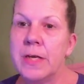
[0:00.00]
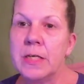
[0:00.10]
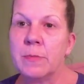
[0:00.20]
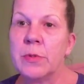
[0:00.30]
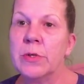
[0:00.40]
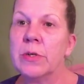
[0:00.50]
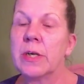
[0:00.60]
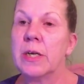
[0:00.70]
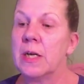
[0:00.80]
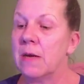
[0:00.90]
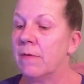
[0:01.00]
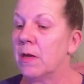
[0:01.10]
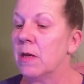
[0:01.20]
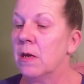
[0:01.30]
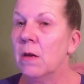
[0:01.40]
Facebook and
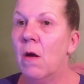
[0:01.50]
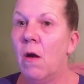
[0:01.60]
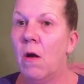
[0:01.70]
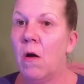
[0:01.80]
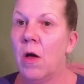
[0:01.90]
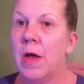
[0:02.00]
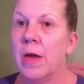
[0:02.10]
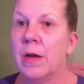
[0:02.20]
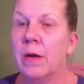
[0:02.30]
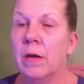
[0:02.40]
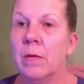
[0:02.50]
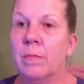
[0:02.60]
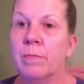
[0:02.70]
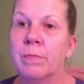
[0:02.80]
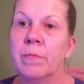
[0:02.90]
even on